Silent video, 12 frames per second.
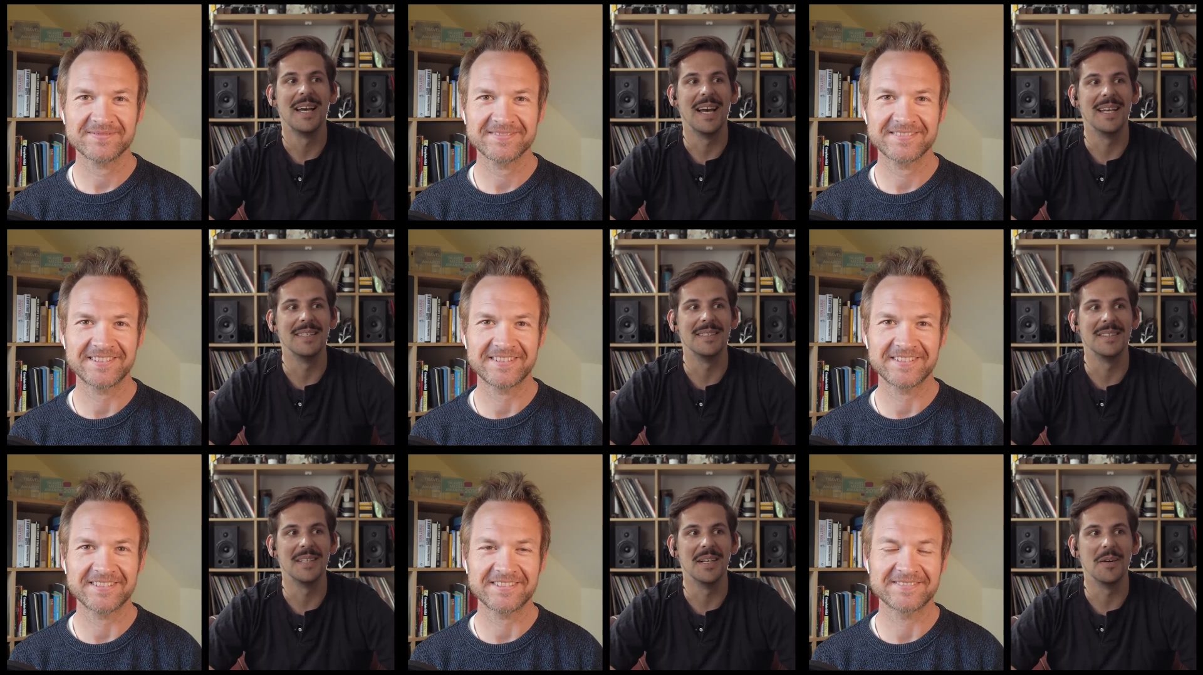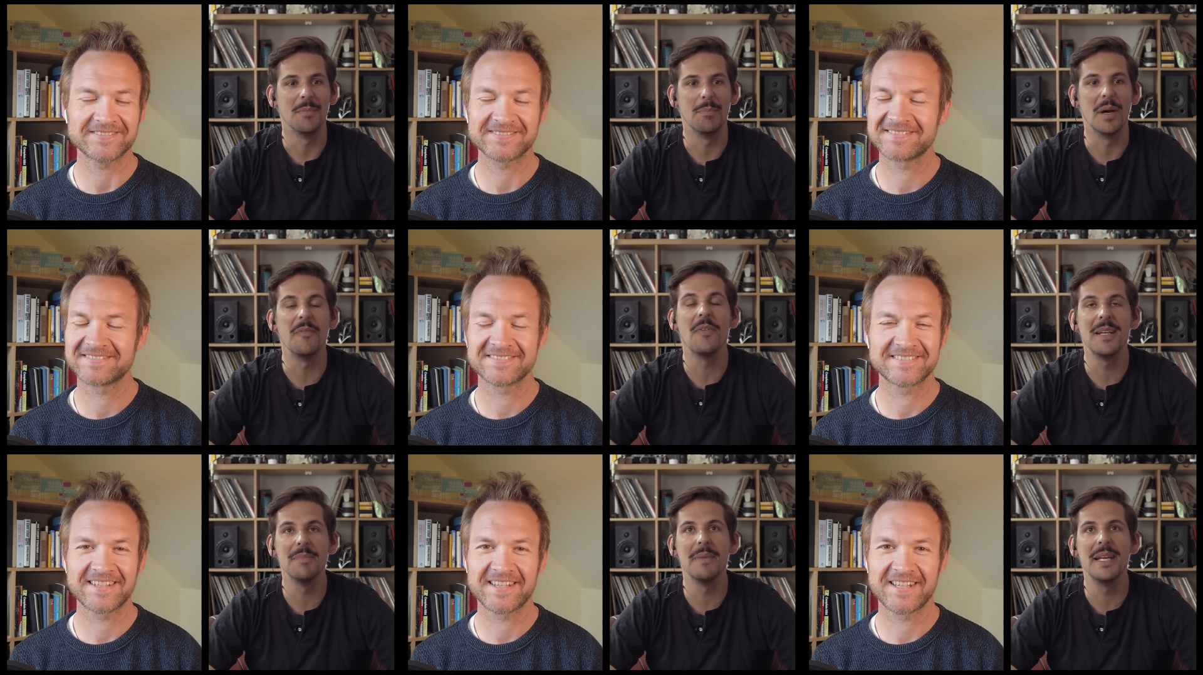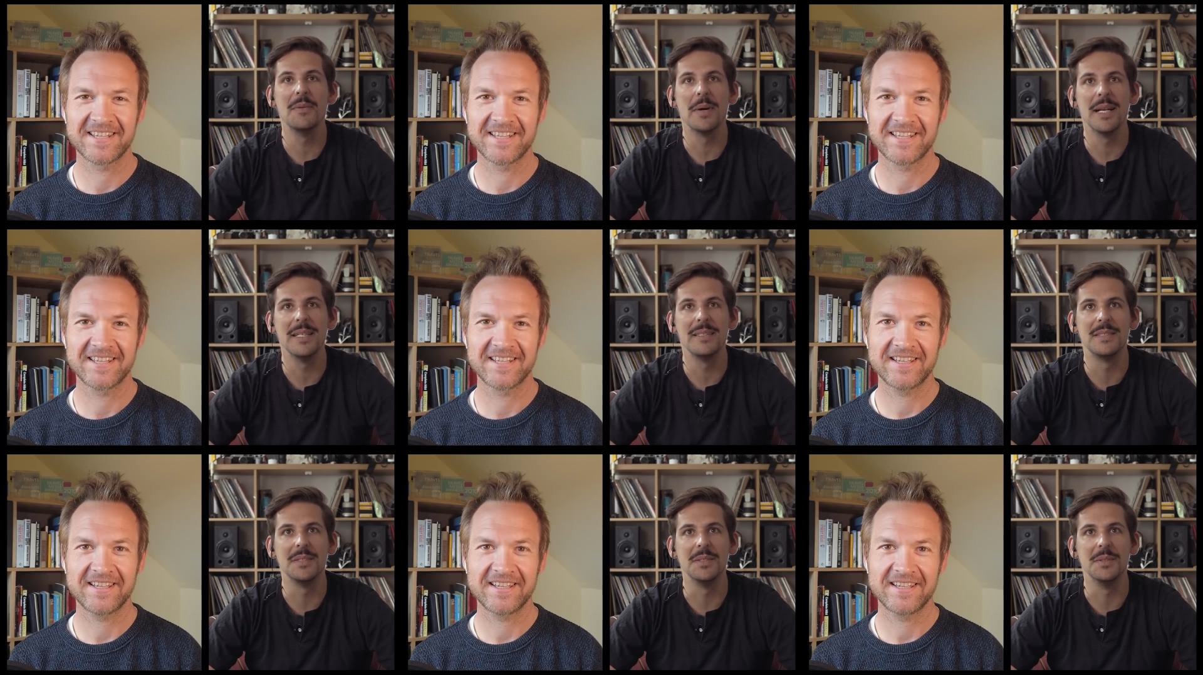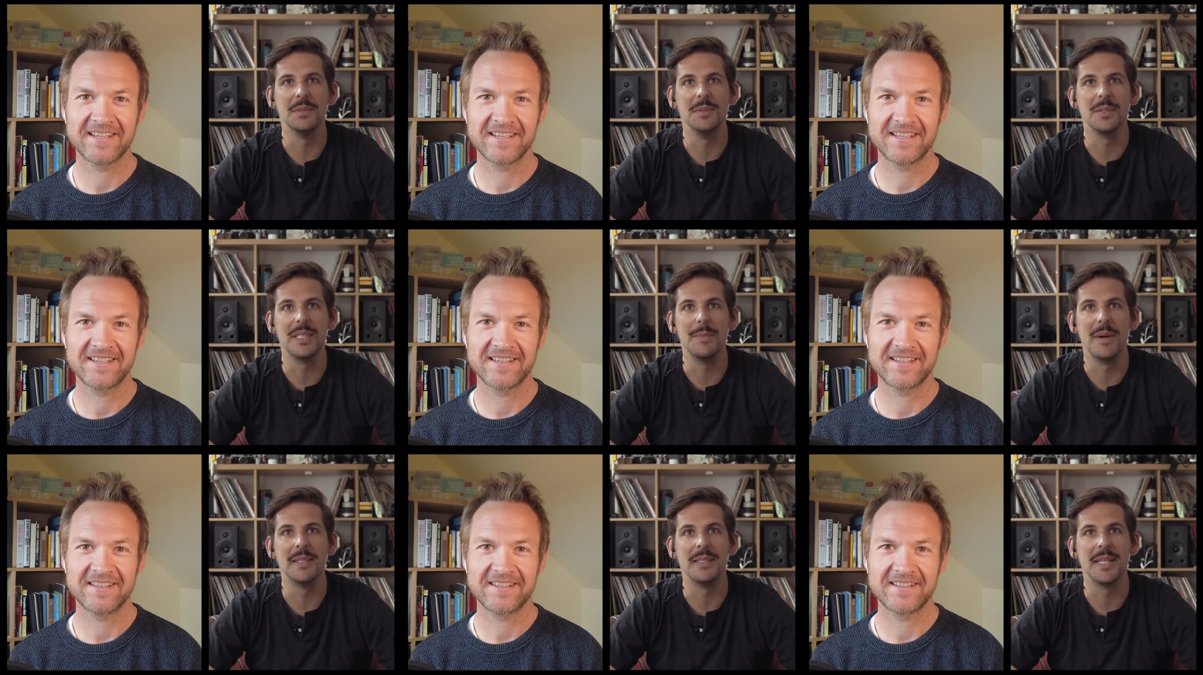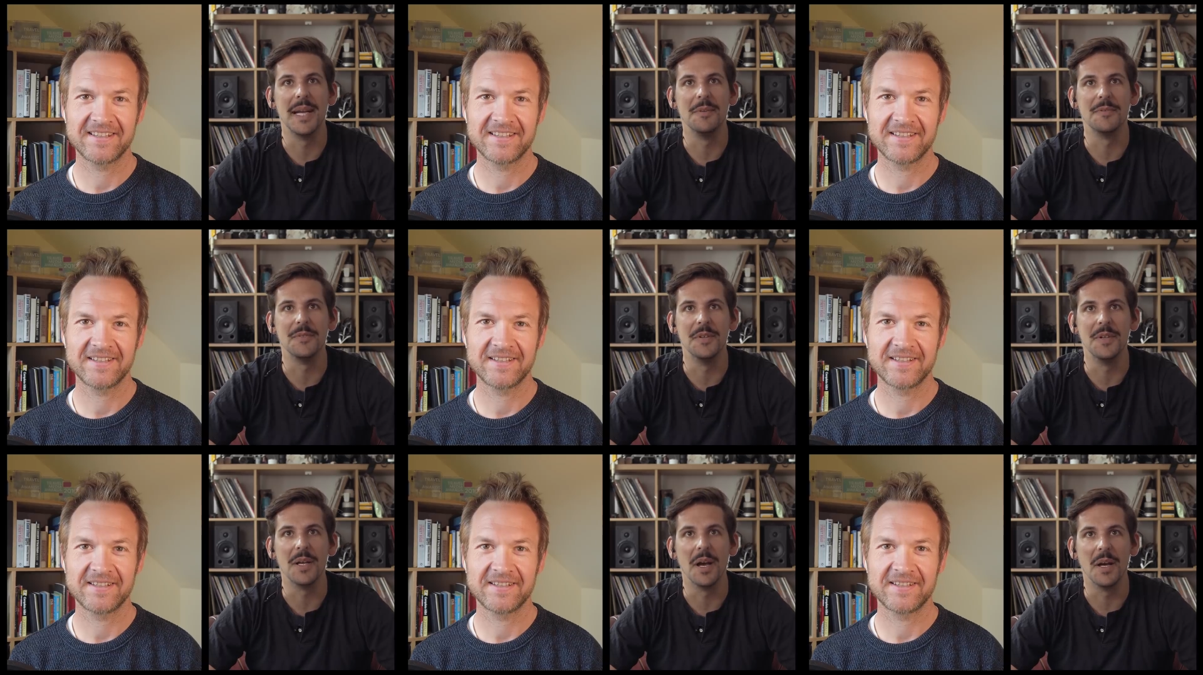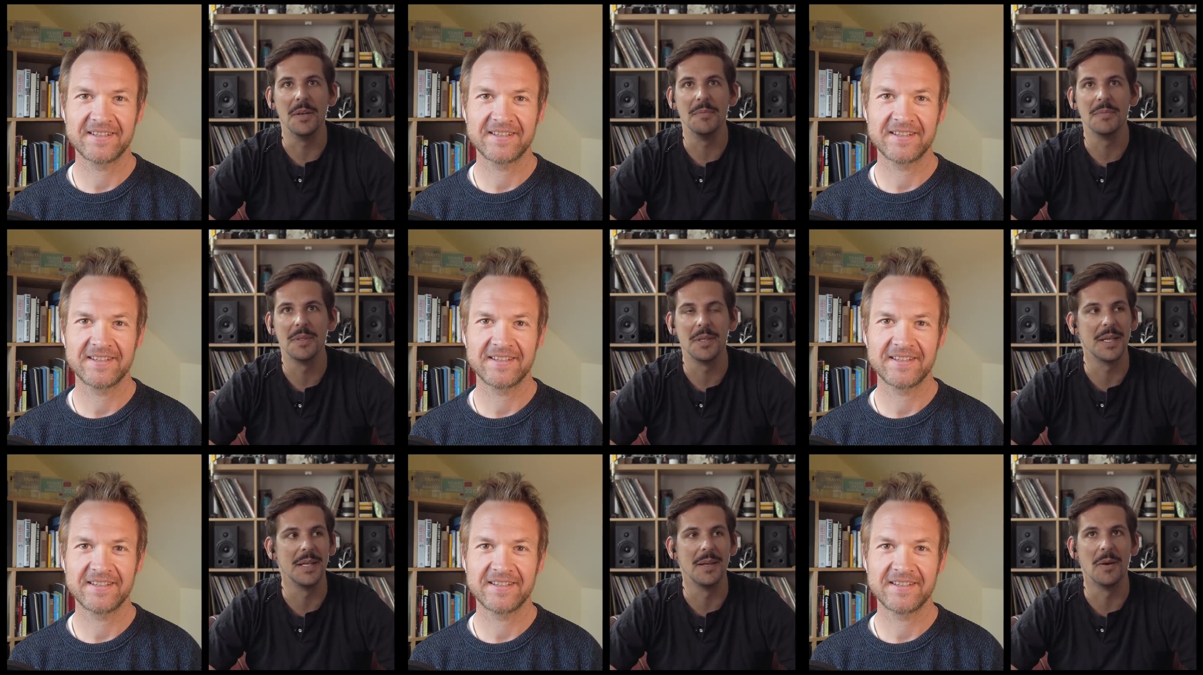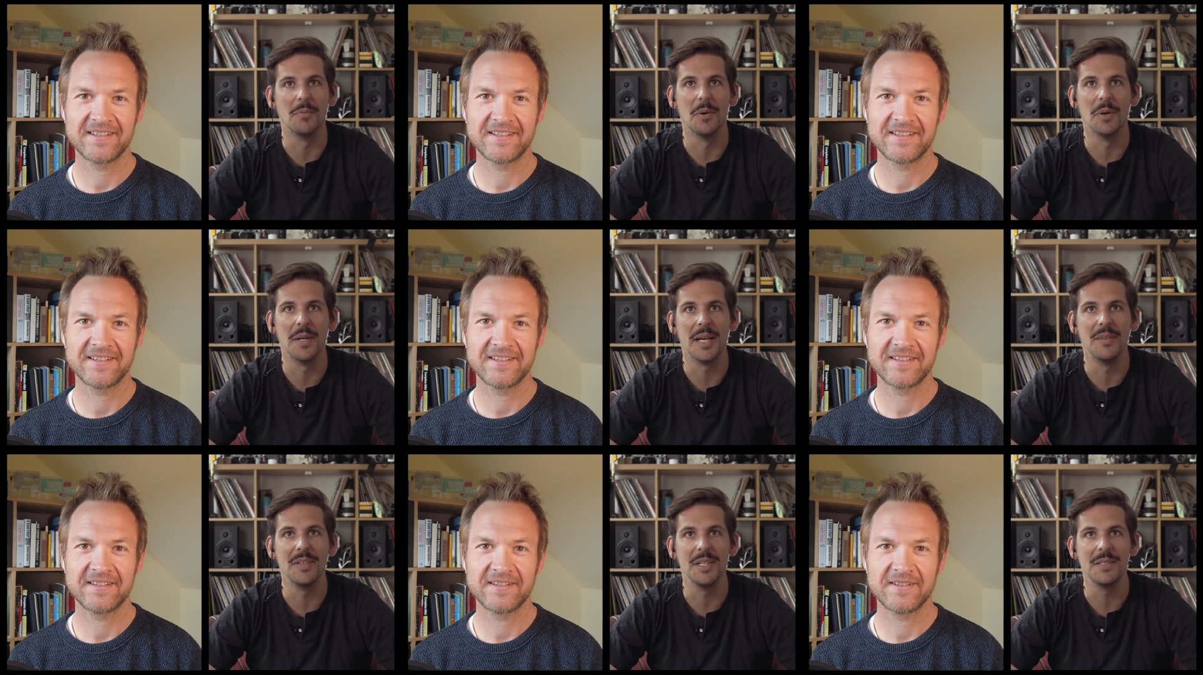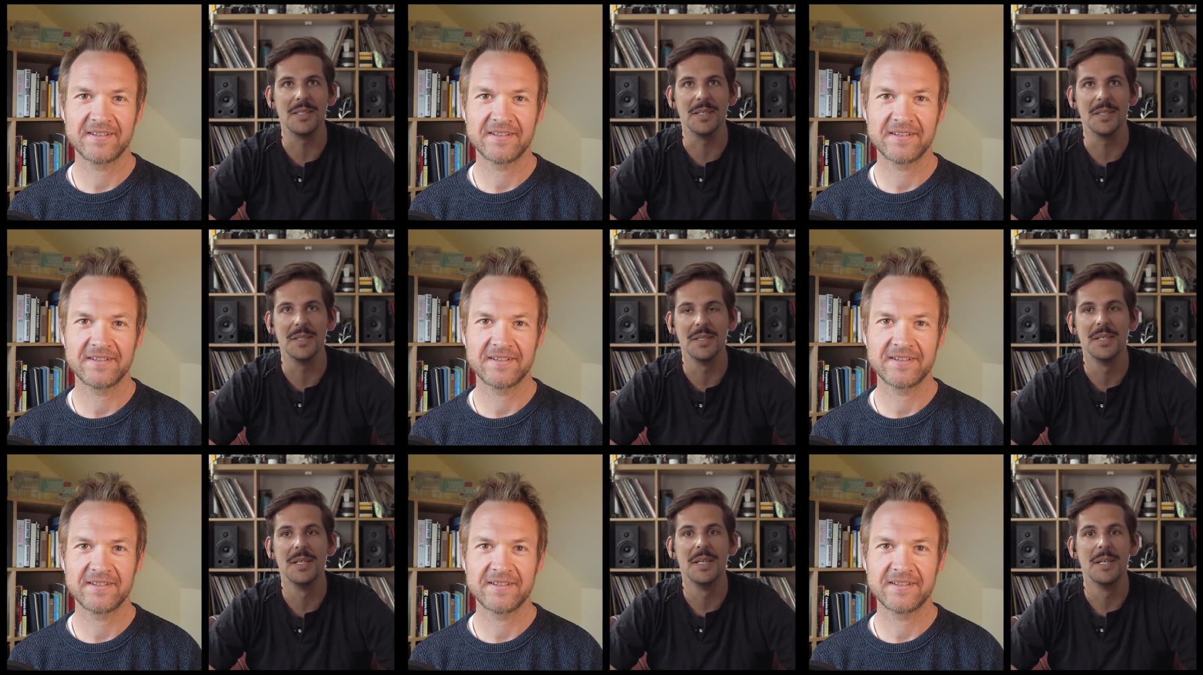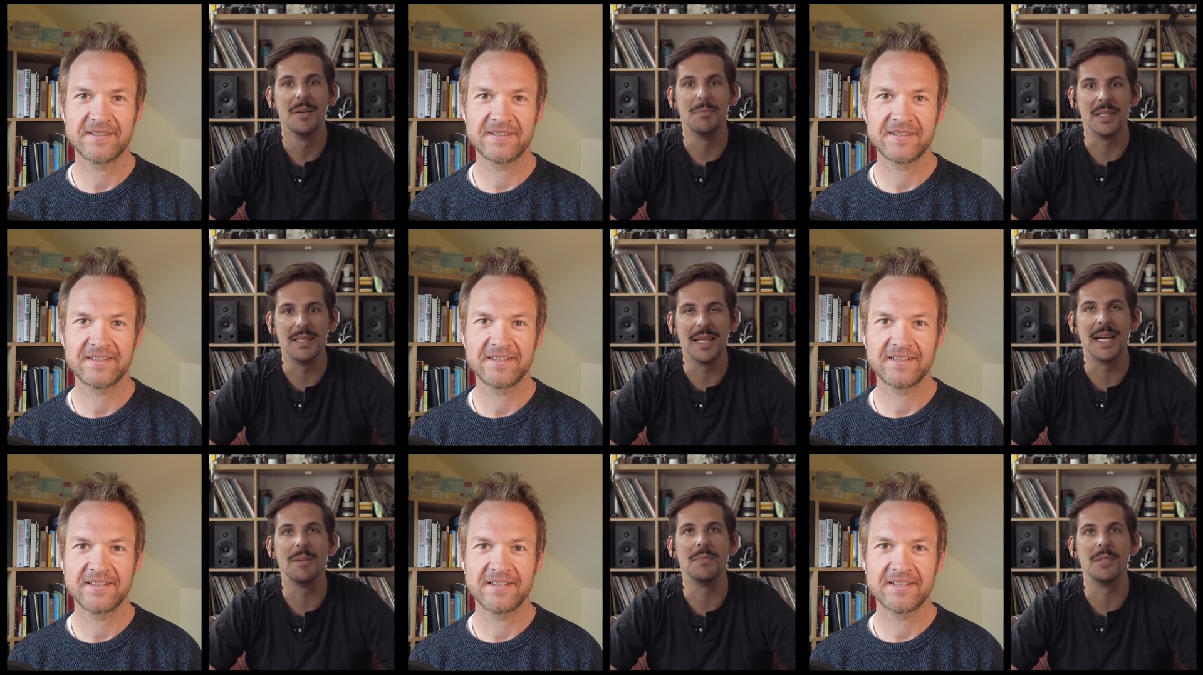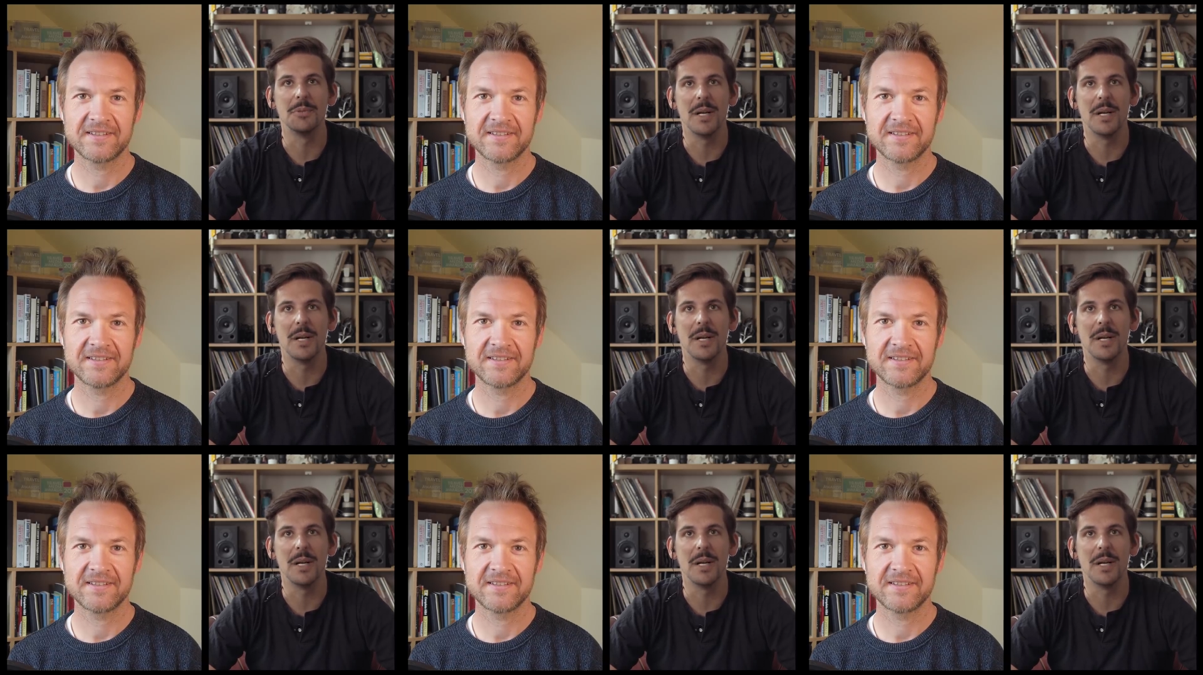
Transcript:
Speaker 1: And uh, but finding many ways to keep entertained with food at home, cooking a lot more than I ever used to. But damn,